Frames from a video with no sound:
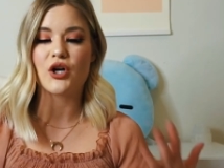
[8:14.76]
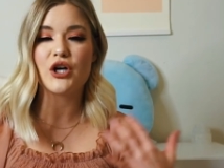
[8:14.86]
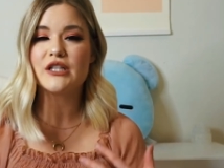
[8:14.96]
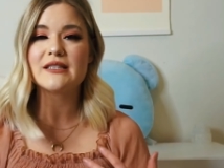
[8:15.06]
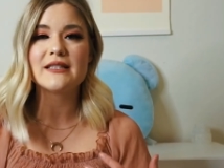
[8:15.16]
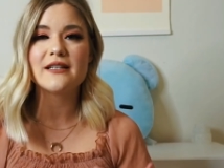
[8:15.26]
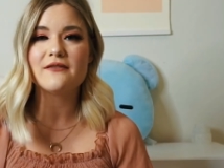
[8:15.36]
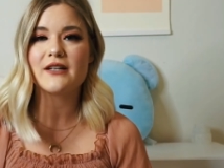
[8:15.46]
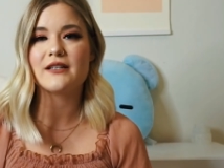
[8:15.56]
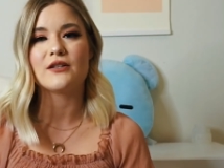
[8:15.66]
good
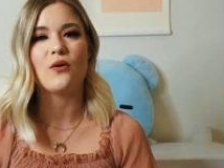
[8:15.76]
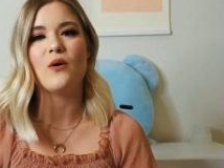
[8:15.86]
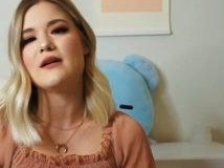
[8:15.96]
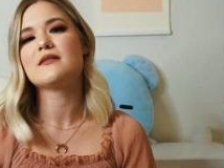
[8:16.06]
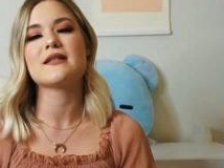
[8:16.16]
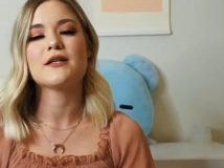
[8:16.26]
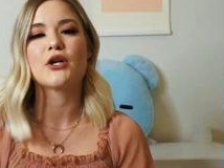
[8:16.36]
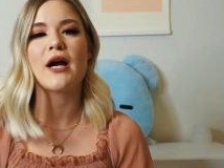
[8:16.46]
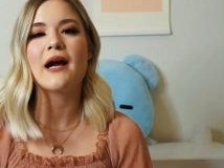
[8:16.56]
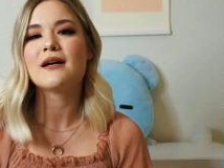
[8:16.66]
leave-in and oils in
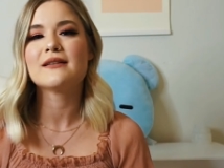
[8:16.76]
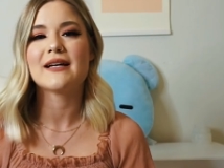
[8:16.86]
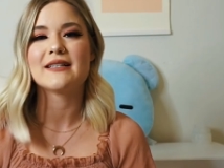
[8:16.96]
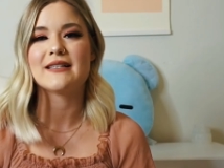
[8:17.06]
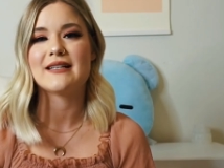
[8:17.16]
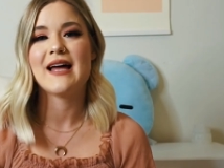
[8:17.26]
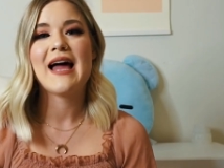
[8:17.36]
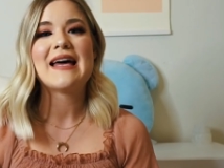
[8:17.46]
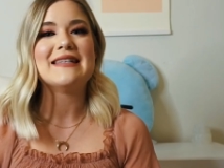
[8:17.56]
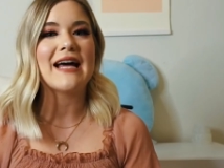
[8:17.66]
your hair, letting it
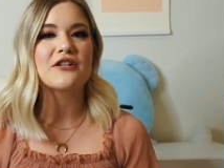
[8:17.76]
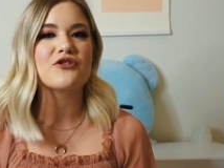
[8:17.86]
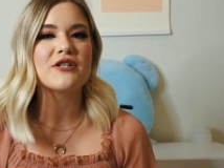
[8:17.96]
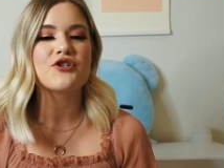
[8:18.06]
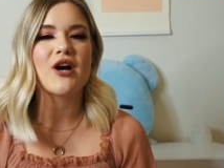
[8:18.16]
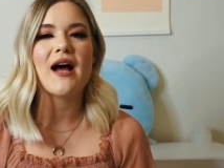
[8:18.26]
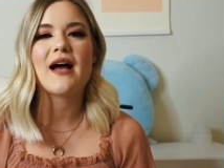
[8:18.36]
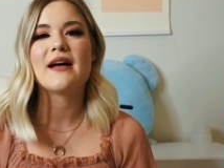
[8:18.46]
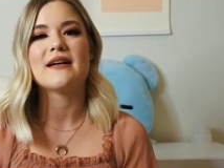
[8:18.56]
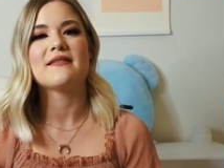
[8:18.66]
naturally
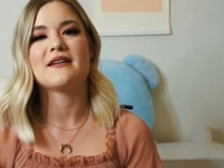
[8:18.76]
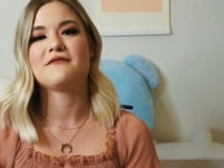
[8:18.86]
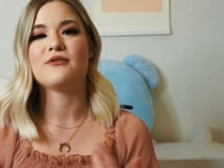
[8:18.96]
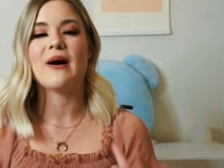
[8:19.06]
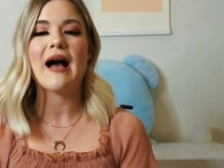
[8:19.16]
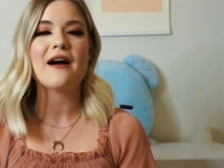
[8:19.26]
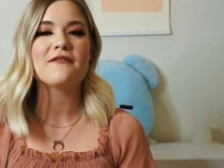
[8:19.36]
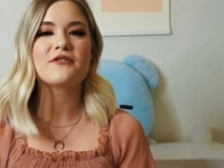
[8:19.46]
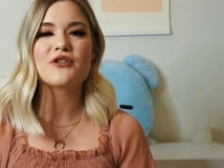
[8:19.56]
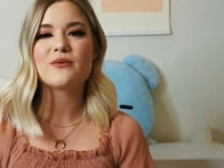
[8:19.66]
dry and then if you
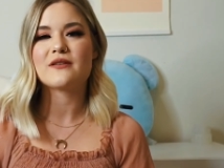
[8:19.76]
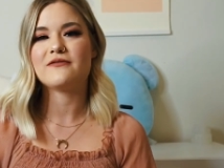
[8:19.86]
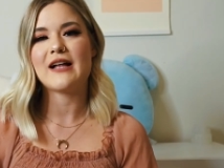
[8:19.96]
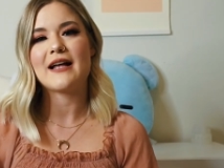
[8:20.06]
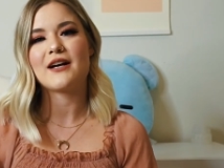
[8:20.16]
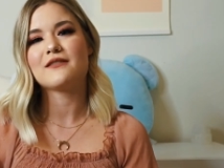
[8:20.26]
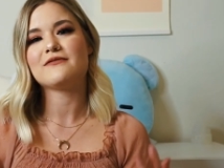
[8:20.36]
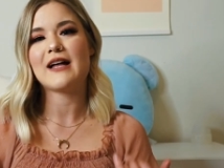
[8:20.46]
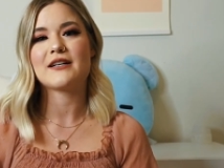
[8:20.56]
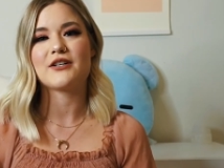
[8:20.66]
have to with a flat iron,
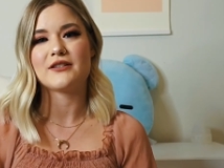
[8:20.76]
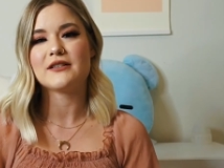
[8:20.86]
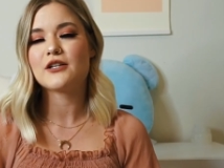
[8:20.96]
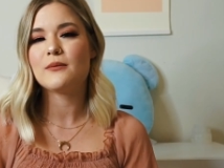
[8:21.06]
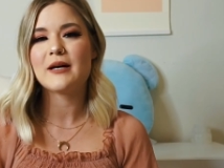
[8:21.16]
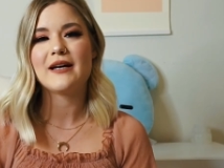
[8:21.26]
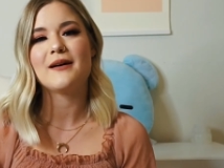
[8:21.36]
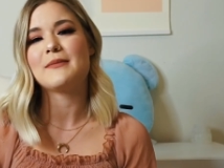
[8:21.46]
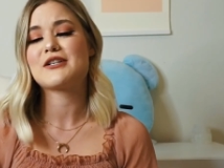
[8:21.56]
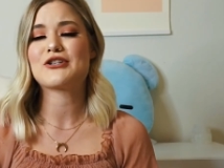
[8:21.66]
flat iron a little
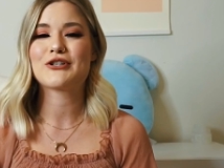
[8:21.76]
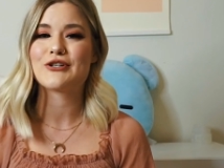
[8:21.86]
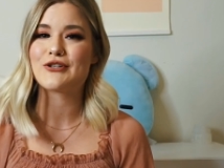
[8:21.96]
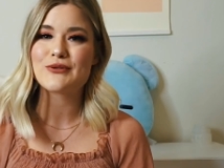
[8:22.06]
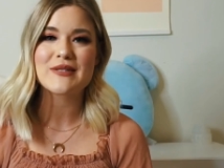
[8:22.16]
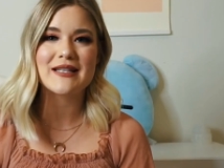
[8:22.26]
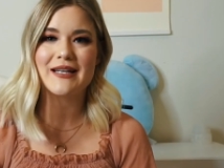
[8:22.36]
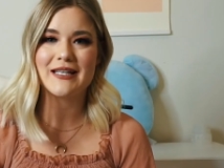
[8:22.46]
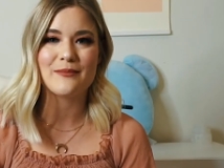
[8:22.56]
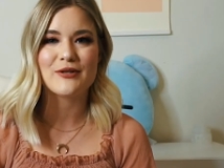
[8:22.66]
bit. Make sure you're using a
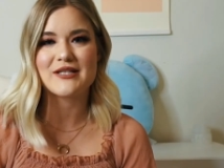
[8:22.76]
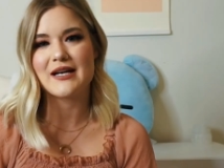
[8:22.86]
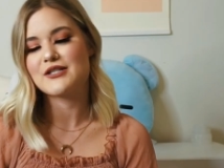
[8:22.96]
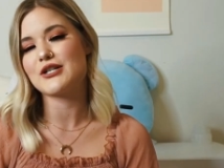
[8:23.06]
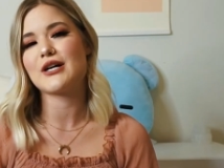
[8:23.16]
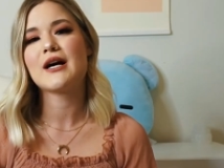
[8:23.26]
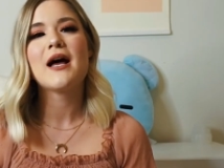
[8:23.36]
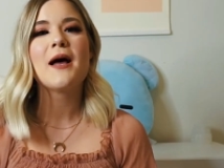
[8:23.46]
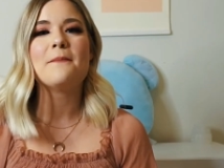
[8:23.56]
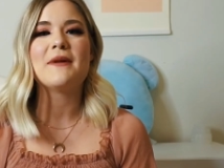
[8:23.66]
heat protector.
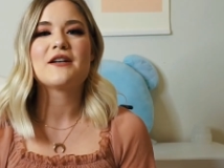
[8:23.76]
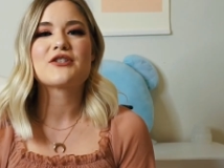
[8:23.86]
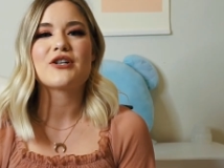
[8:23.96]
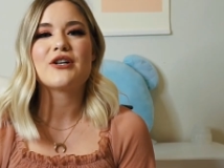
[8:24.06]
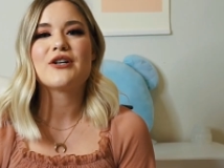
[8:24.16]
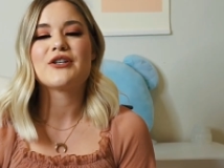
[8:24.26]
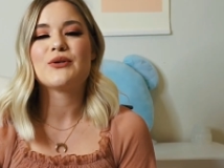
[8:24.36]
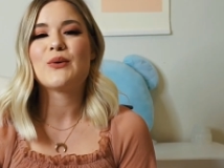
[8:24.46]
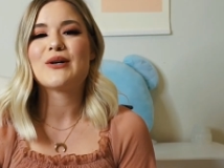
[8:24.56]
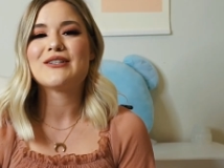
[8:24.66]
Make sure
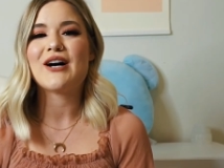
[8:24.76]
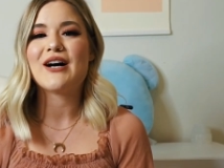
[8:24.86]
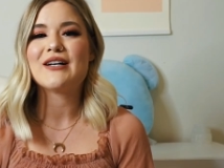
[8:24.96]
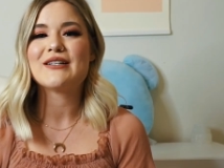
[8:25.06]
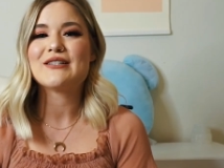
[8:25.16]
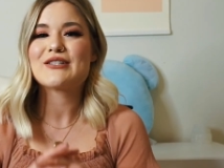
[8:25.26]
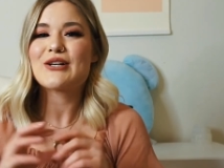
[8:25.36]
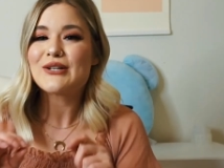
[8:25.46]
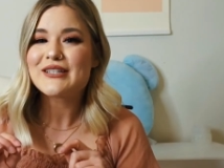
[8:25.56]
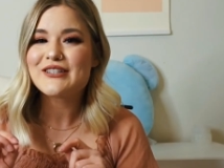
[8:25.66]
you're not
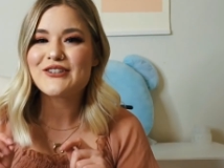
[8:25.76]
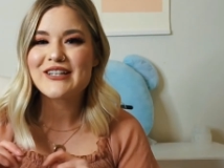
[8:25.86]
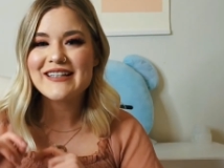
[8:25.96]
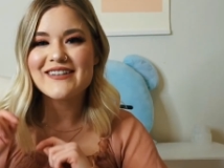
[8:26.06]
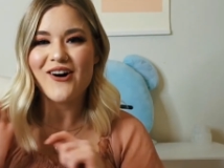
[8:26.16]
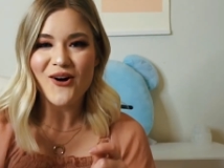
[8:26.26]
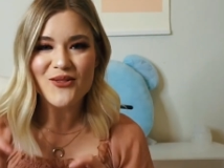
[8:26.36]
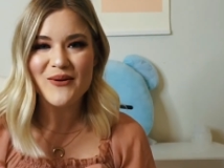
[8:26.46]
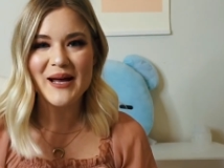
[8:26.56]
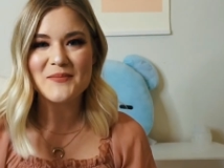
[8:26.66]
turning your heat all
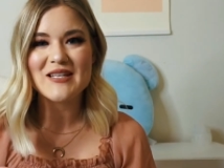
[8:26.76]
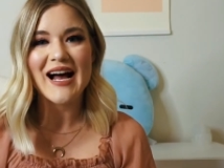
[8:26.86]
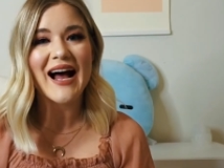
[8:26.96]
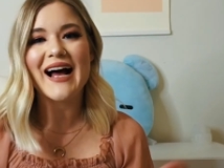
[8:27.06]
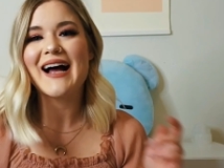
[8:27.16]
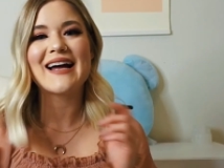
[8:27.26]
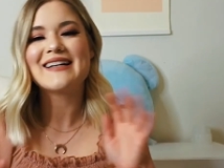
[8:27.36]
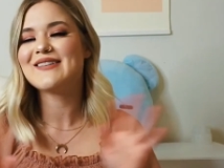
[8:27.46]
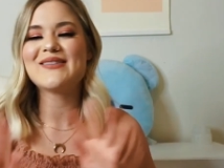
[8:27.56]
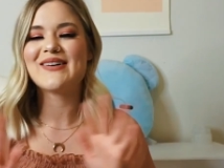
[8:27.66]
the way up to
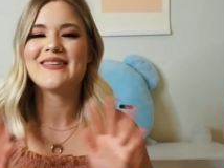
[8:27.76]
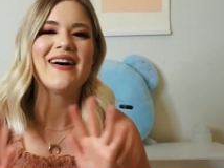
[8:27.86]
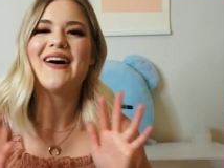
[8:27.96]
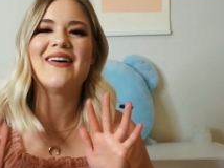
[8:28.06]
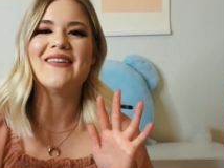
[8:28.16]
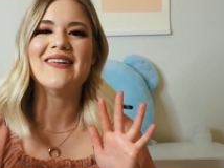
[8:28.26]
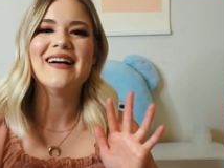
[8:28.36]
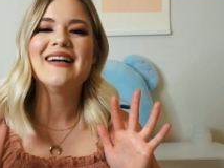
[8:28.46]
high. No, no, no.